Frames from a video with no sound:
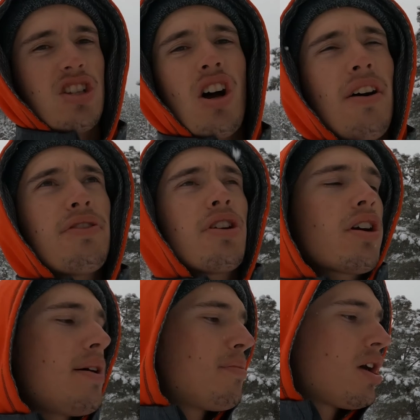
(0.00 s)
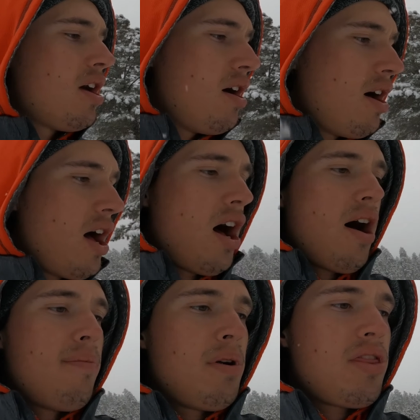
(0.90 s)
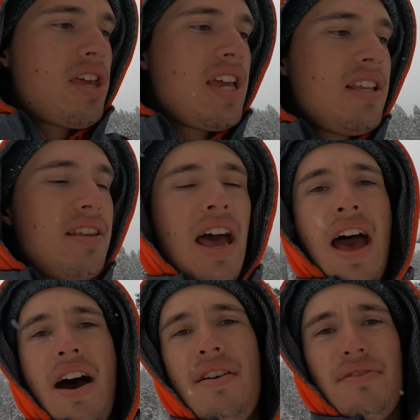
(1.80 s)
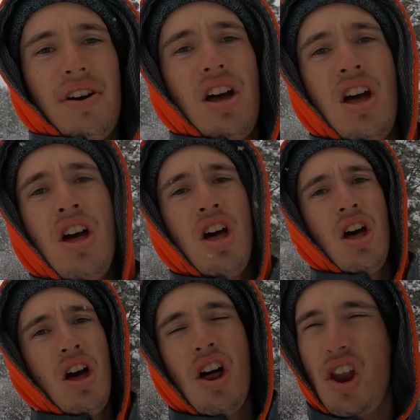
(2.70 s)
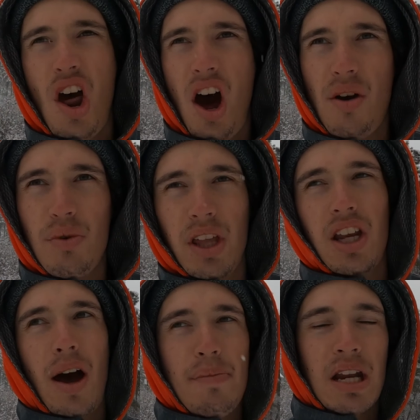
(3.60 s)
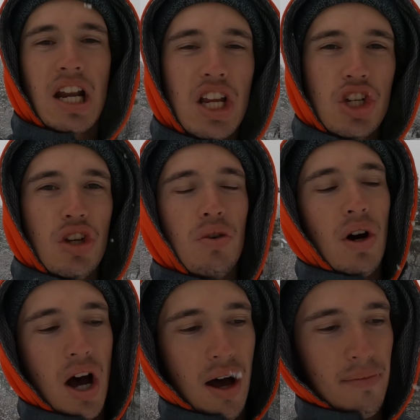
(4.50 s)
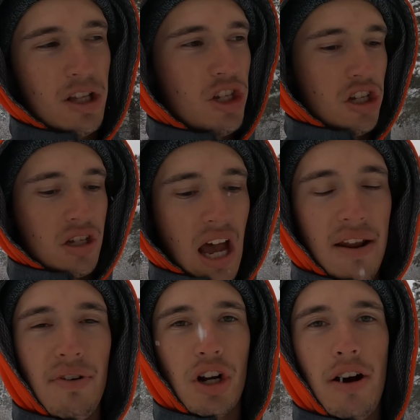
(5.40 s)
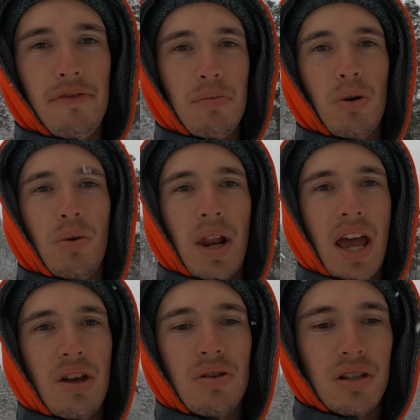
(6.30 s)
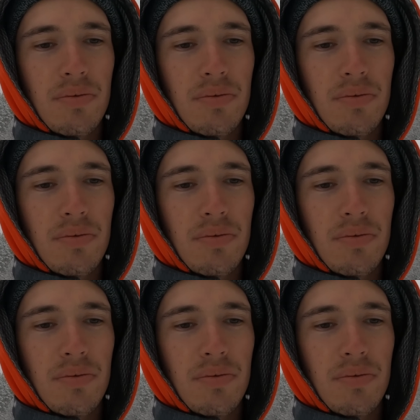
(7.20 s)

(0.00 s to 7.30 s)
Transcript: a softer grip, but these have really not been an issue. It's just kind of uncomfortable when I